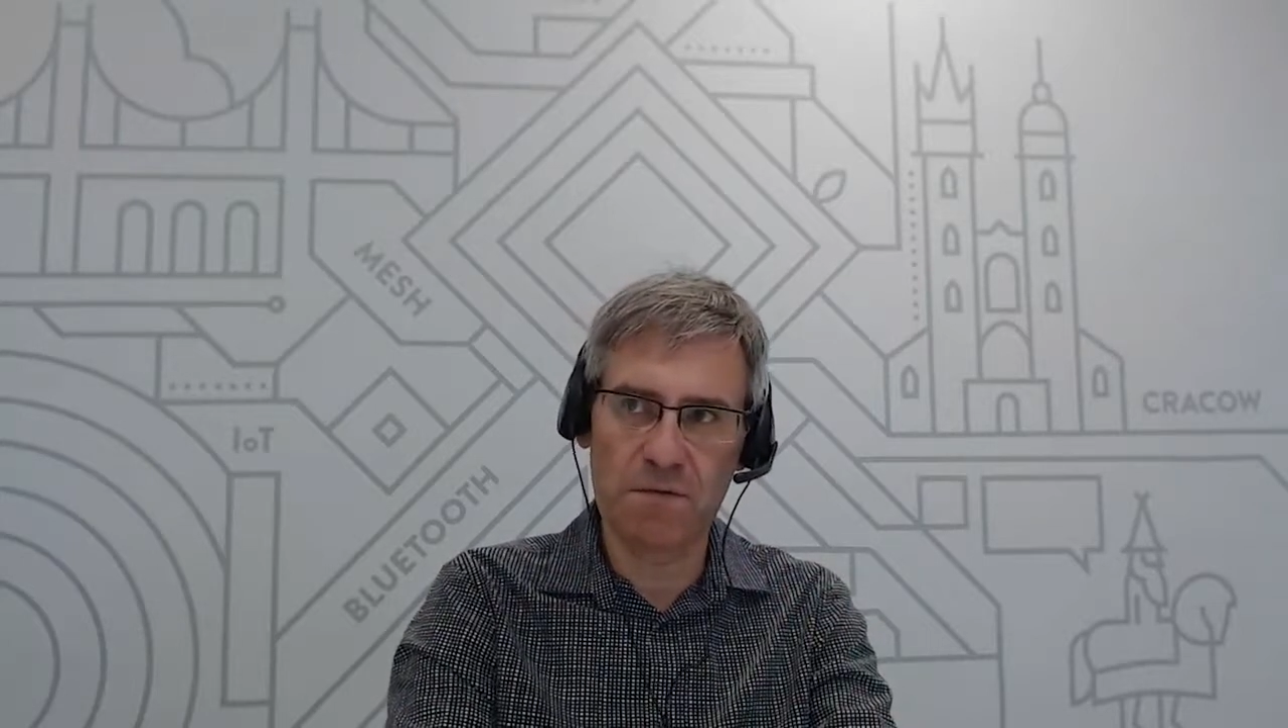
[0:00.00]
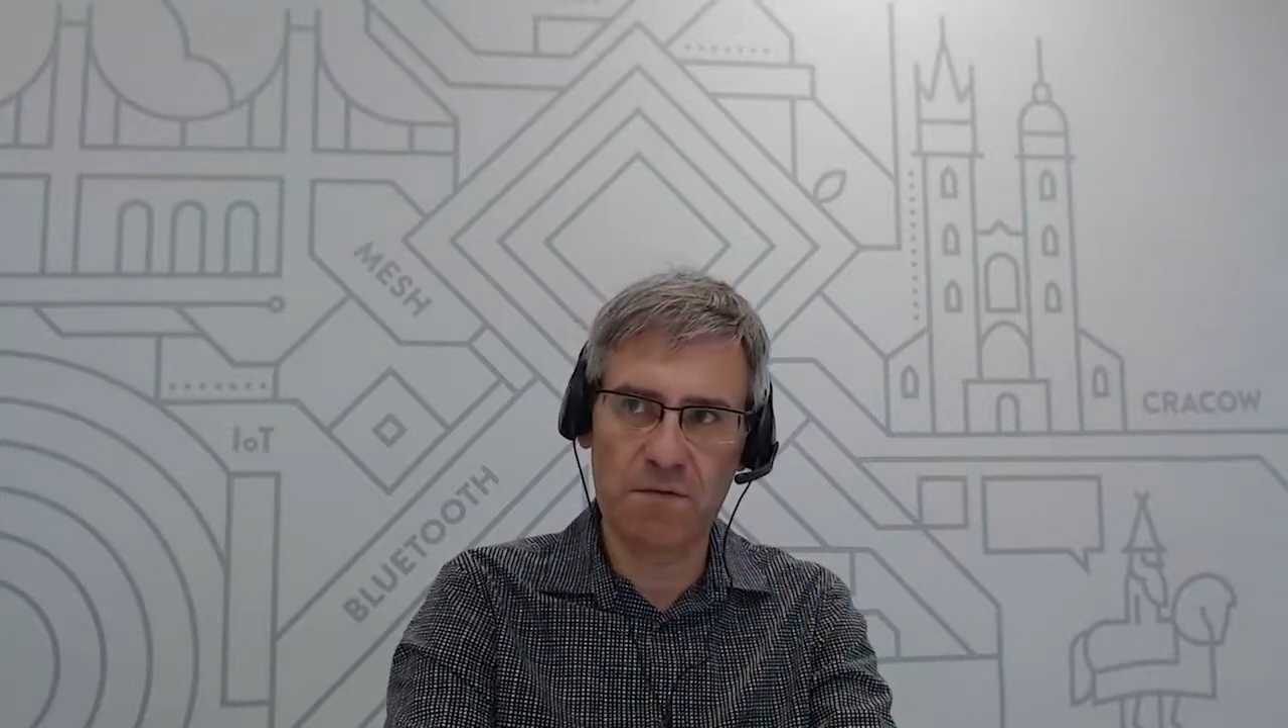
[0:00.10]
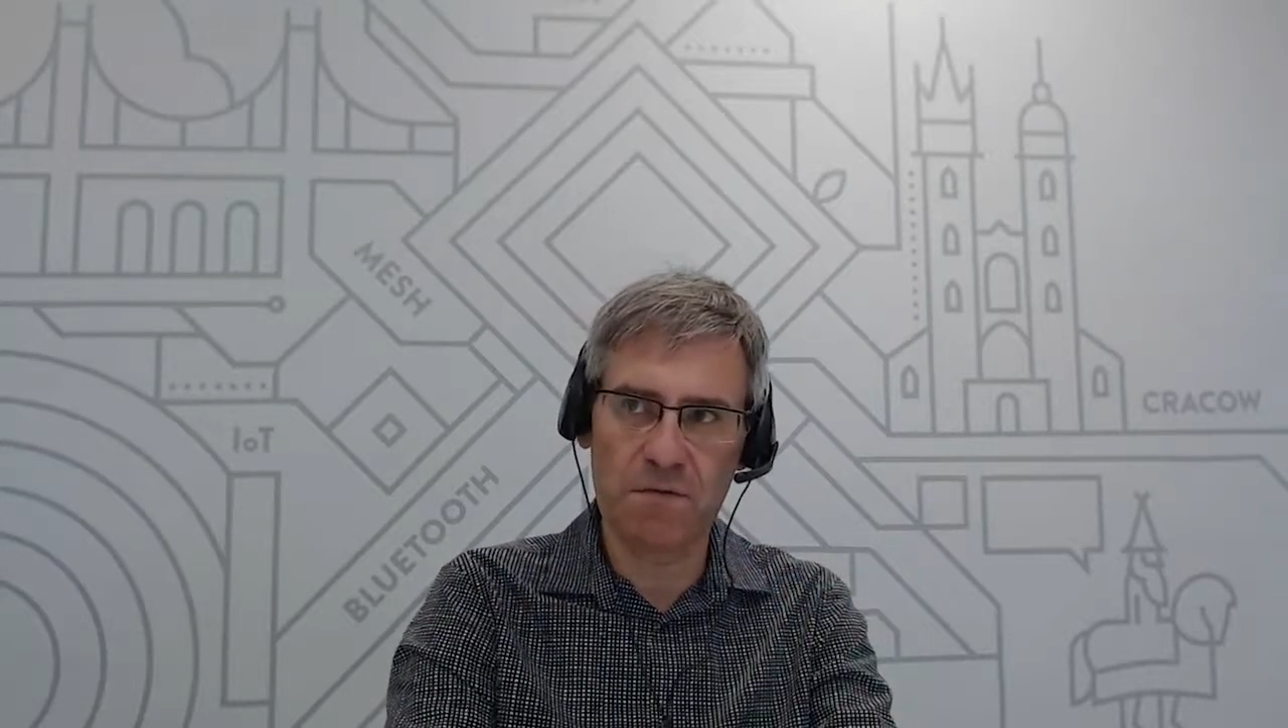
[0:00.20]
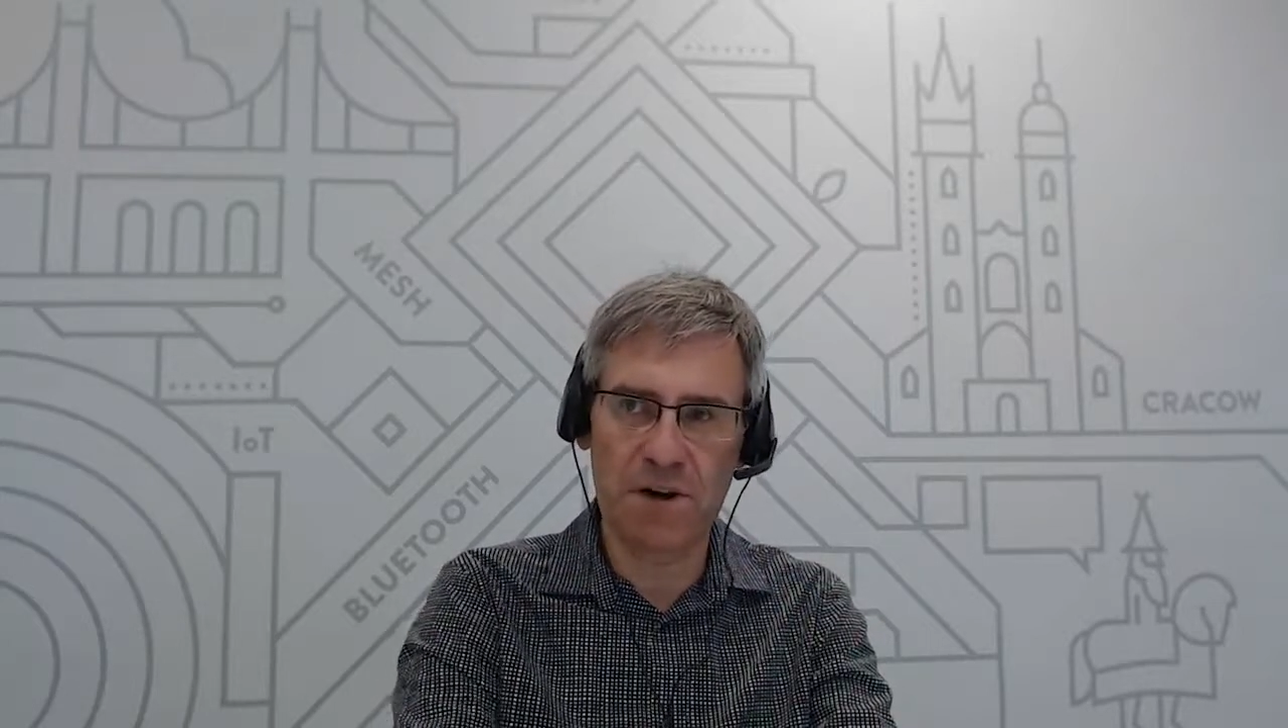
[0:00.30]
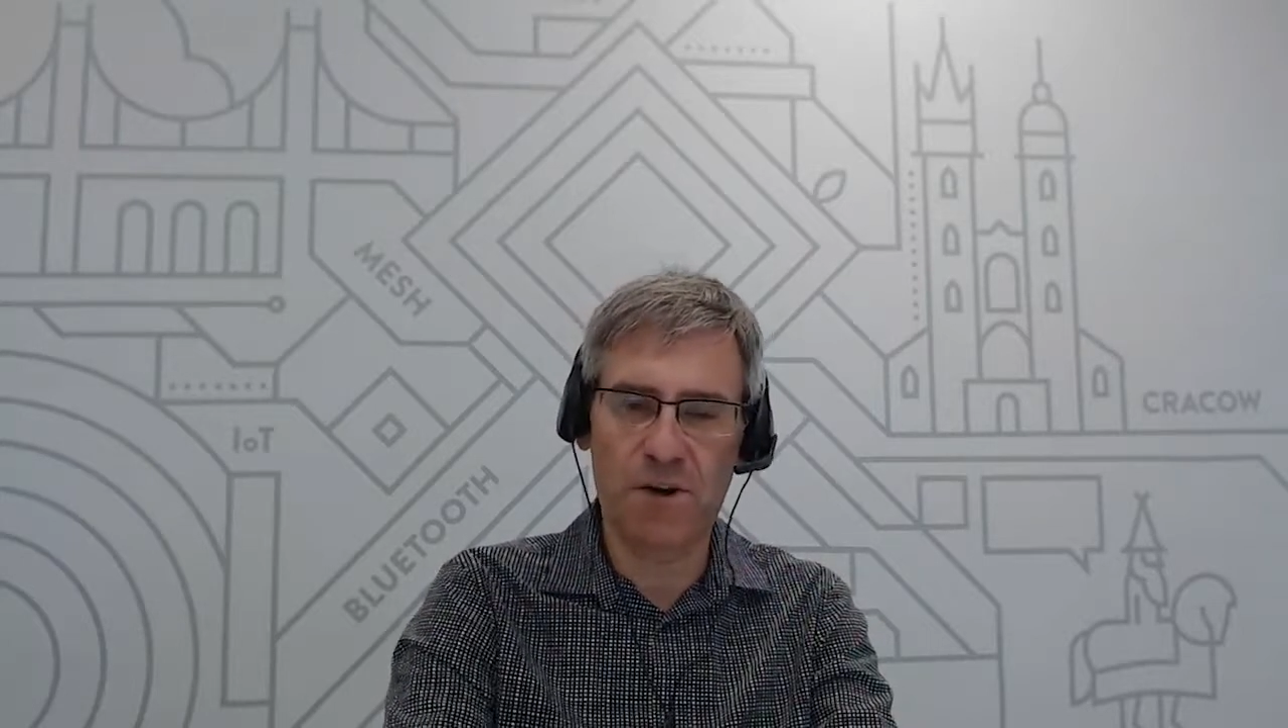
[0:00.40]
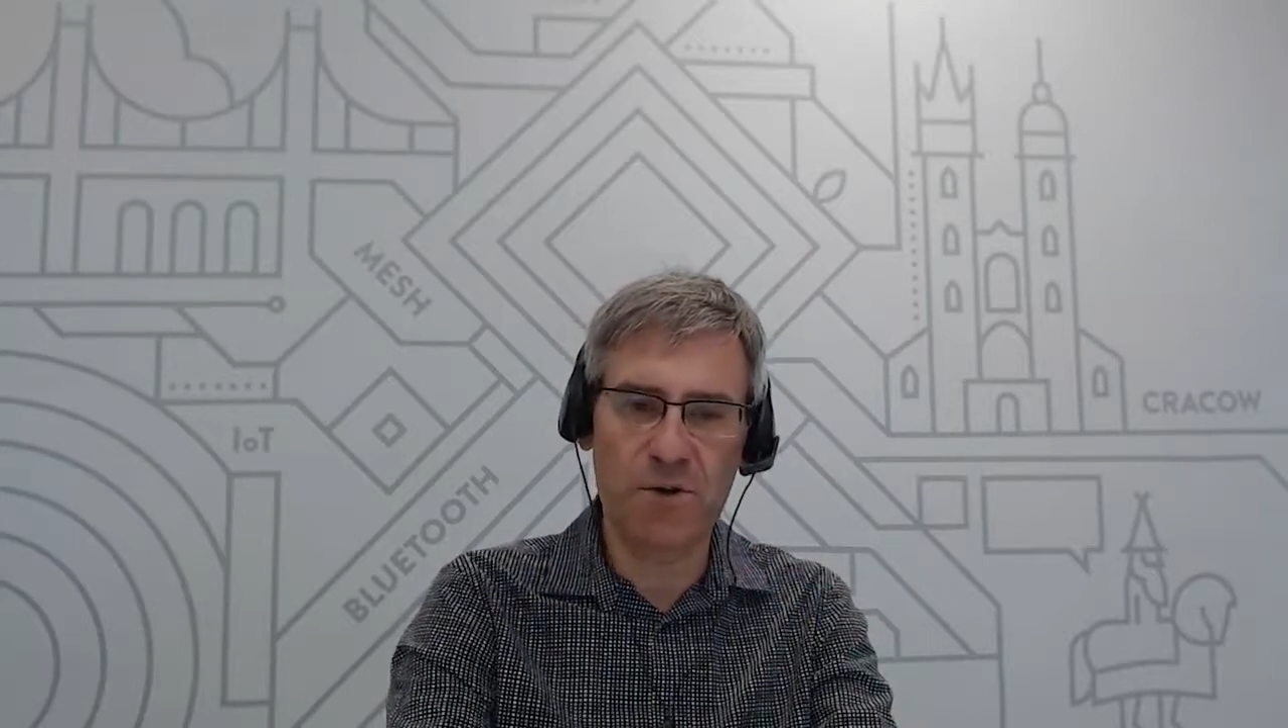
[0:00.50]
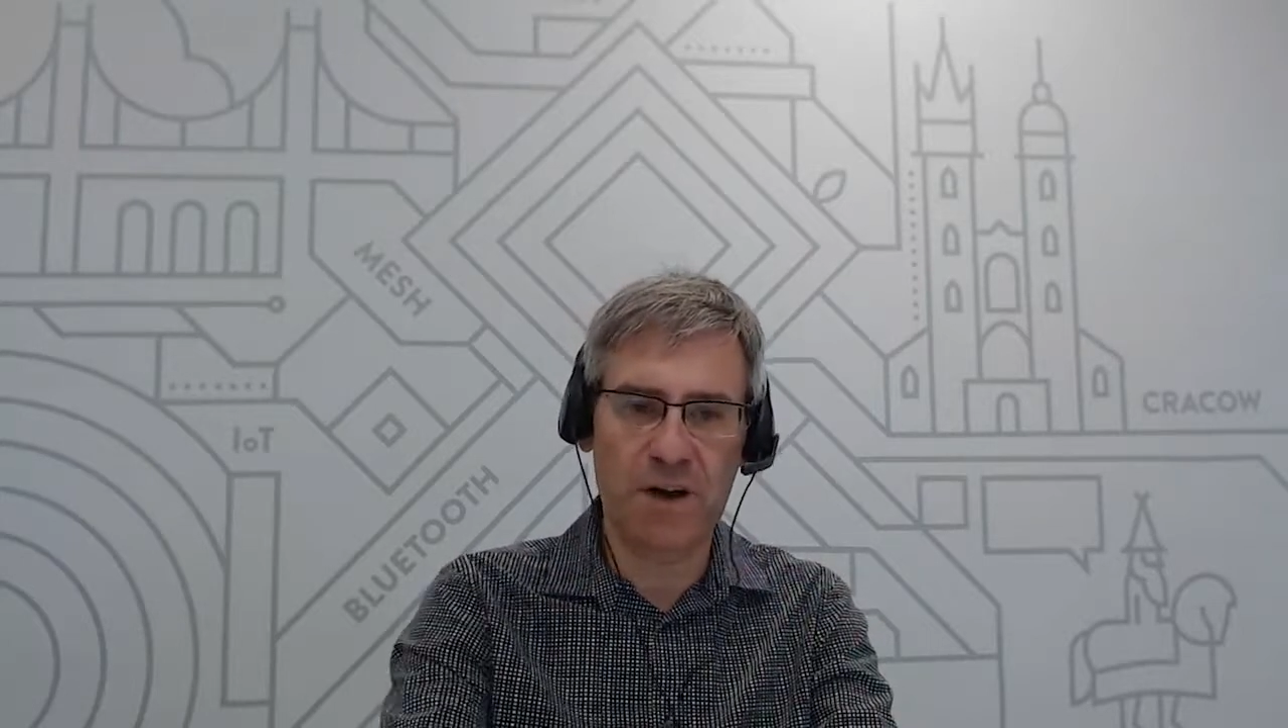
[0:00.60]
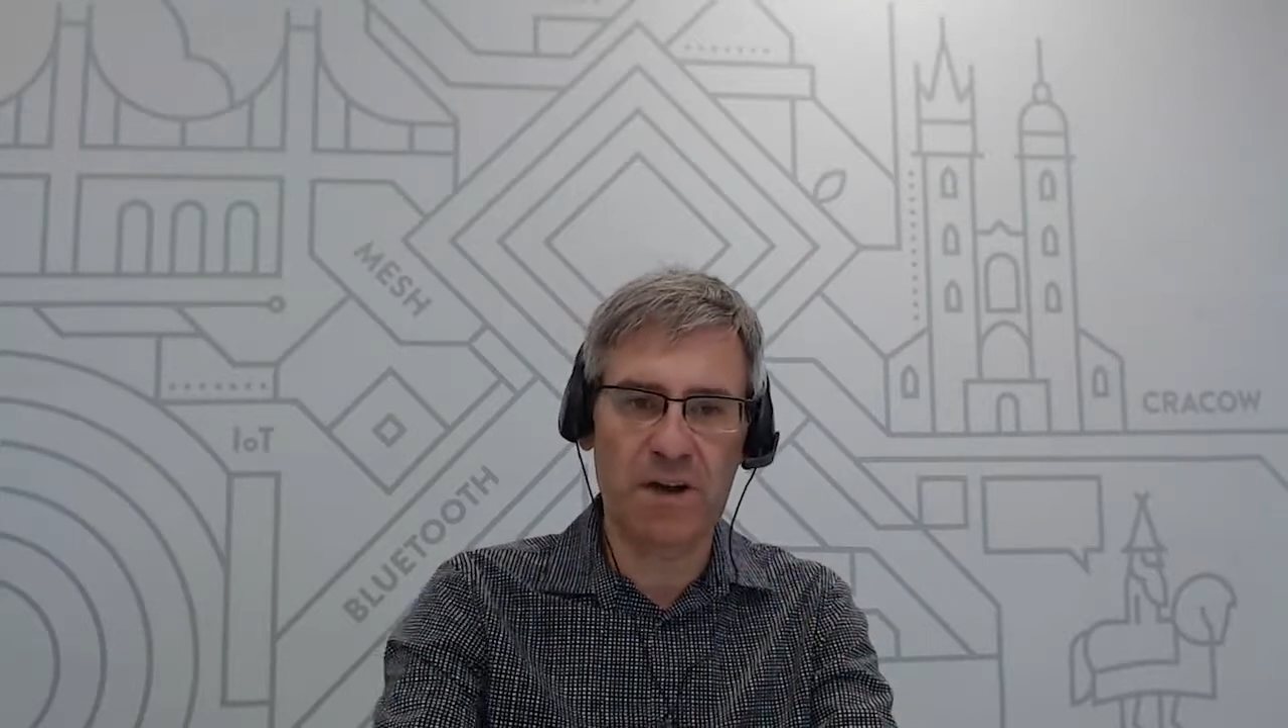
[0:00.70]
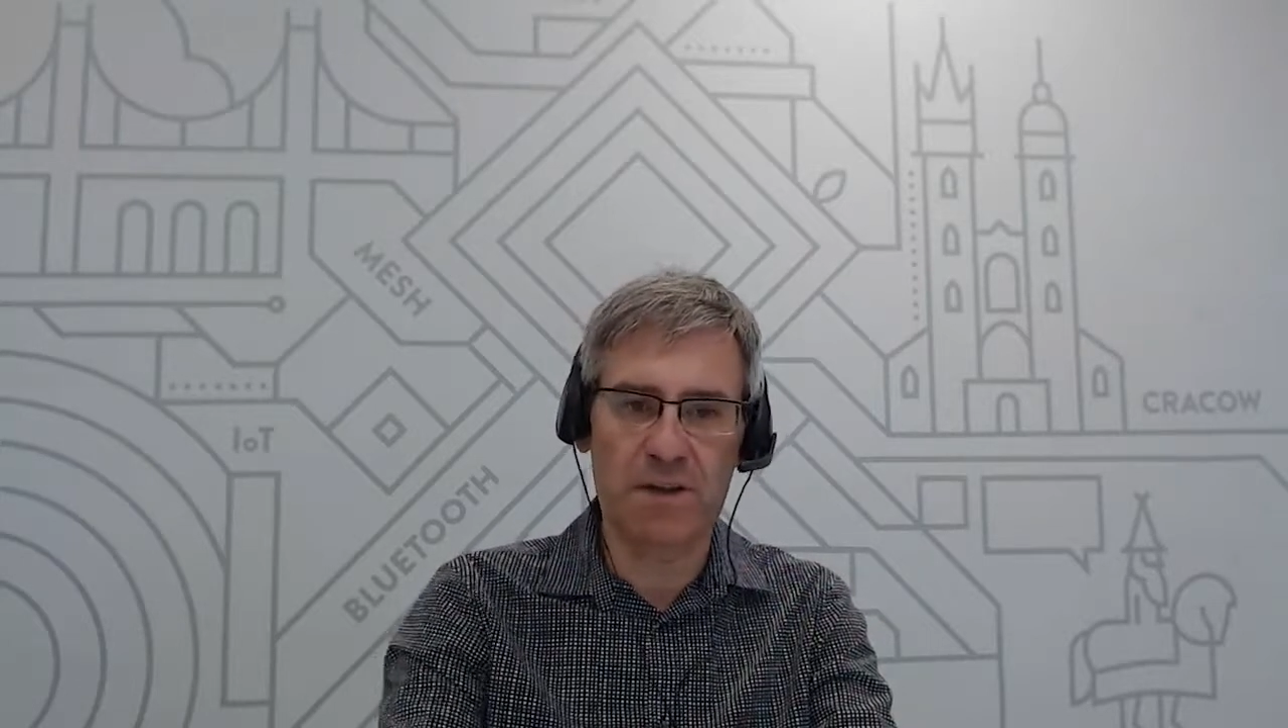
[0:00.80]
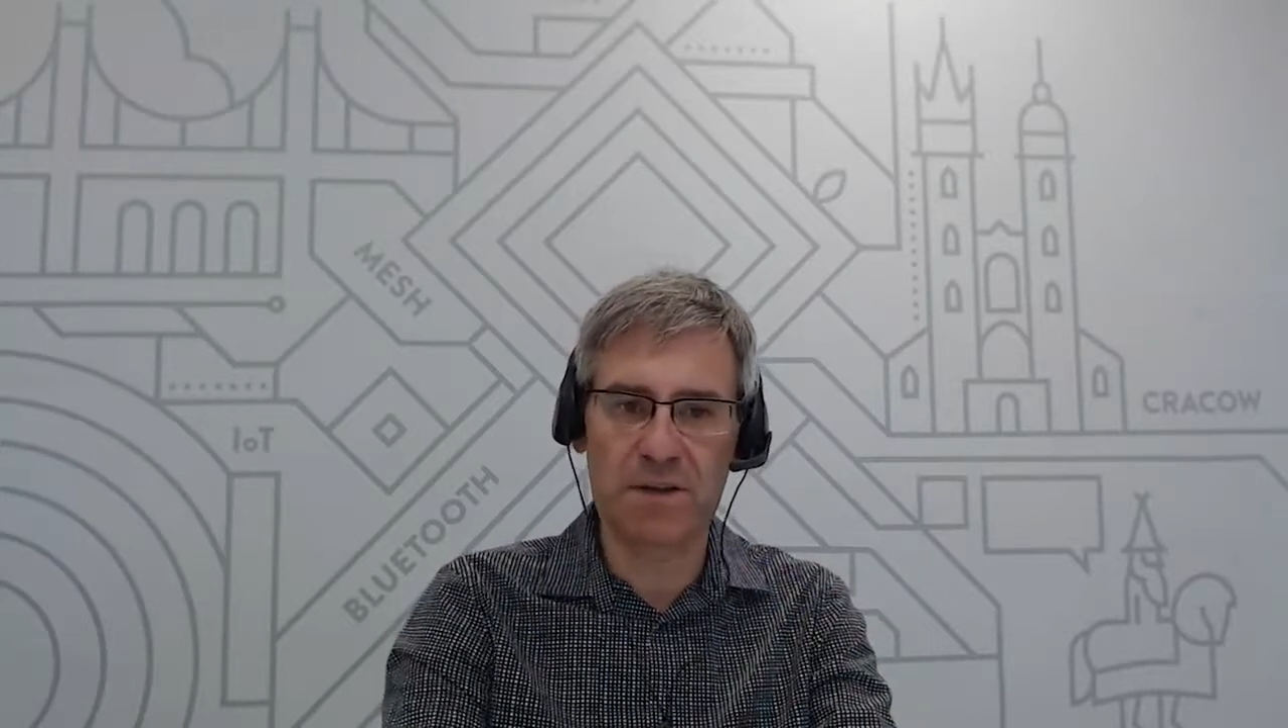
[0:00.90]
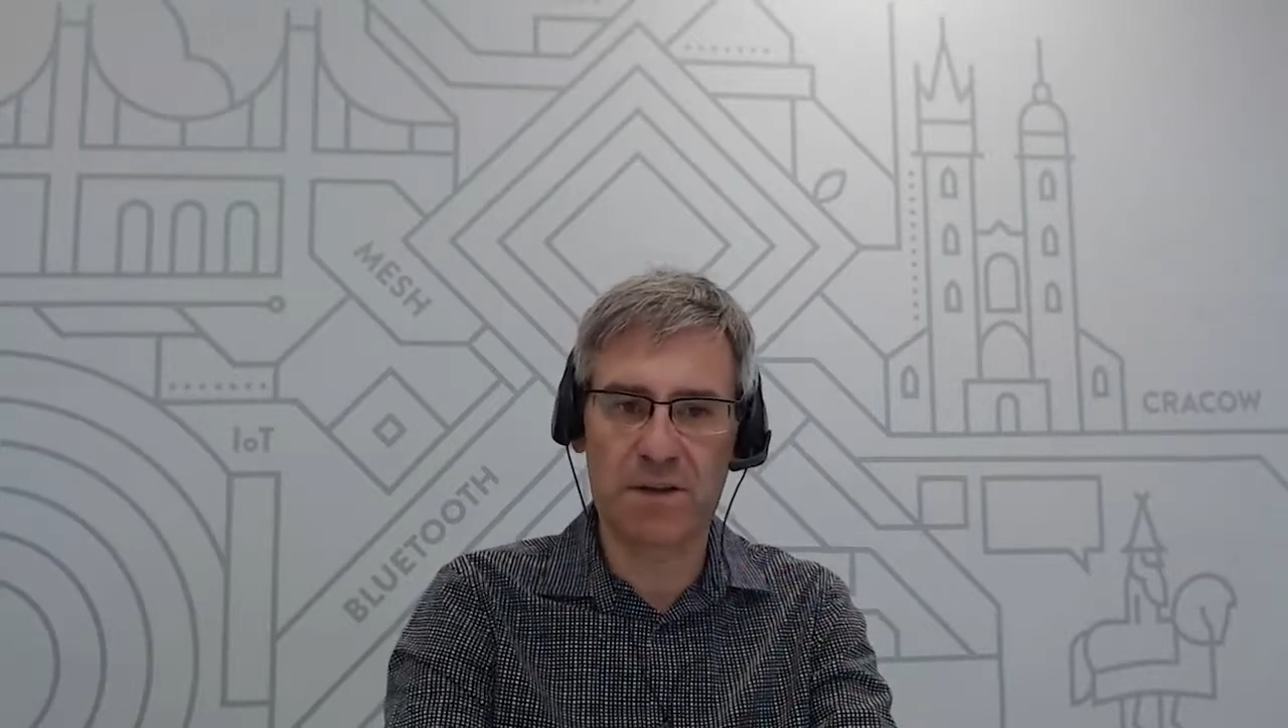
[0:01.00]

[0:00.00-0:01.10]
value-added